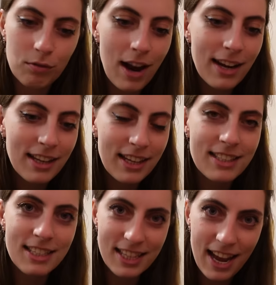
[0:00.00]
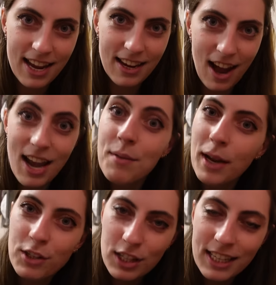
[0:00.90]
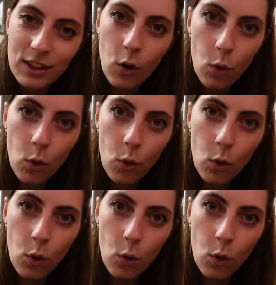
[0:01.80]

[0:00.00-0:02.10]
Right here today, I am actually in the